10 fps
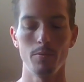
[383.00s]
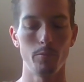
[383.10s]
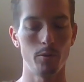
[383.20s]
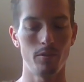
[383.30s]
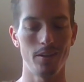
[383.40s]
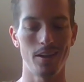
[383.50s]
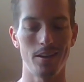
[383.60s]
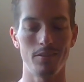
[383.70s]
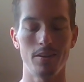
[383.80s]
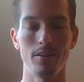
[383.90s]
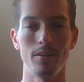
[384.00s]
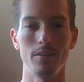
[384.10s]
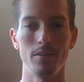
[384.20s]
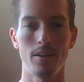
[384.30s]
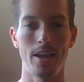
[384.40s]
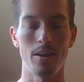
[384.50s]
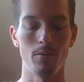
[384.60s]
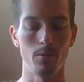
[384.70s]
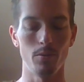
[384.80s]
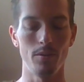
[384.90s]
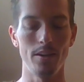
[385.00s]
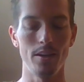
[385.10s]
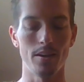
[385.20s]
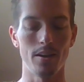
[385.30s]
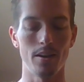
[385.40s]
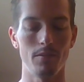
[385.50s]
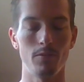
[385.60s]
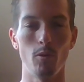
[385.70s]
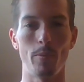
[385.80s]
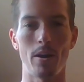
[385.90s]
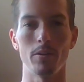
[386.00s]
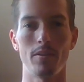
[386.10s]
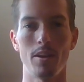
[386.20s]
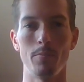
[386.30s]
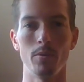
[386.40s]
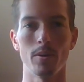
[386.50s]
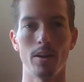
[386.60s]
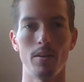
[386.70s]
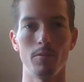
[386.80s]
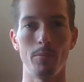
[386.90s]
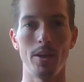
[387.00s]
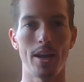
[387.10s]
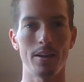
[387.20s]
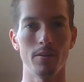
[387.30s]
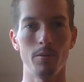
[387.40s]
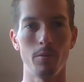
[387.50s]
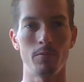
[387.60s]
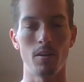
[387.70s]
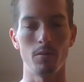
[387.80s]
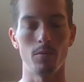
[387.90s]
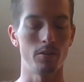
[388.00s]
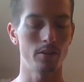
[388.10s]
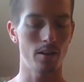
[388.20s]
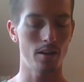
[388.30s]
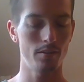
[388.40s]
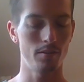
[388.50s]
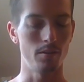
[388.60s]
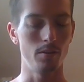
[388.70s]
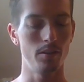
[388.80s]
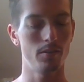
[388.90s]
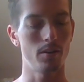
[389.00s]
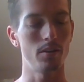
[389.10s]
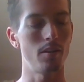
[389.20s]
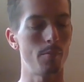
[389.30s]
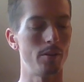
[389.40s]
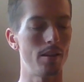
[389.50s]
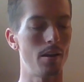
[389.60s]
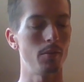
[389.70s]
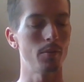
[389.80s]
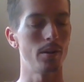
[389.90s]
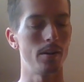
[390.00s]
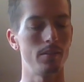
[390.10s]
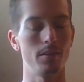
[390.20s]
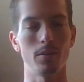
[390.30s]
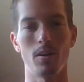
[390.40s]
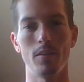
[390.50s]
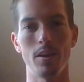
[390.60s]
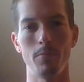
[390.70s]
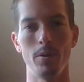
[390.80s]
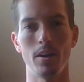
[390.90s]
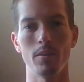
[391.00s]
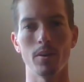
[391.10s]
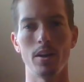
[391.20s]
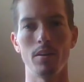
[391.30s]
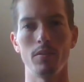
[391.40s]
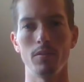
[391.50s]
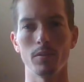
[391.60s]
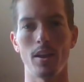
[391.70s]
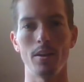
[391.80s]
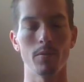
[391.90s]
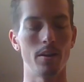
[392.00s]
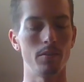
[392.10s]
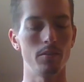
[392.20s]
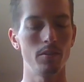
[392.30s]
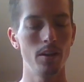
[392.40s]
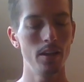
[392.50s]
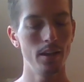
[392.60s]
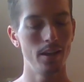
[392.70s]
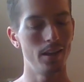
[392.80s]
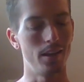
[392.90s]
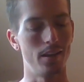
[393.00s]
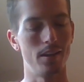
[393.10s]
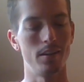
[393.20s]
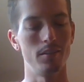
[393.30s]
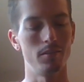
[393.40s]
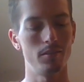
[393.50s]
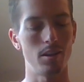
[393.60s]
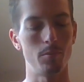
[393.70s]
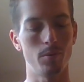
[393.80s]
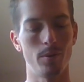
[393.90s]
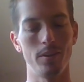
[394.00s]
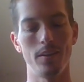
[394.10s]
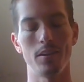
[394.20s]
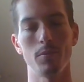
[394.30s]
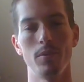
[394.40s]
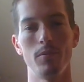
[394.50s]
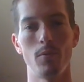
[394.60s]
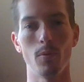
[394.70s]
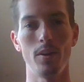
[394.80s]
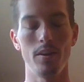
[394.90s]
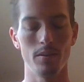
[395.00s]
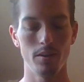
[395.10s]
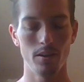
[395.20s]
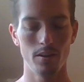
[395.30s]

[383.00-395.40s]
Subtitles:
most of the guys couldn't handle the full power 10 mil rounds and be accurate with follow-on shots, so they started dumbing down the rounds. They were called FBI rounds or light rounds, and subsequently that's where the 40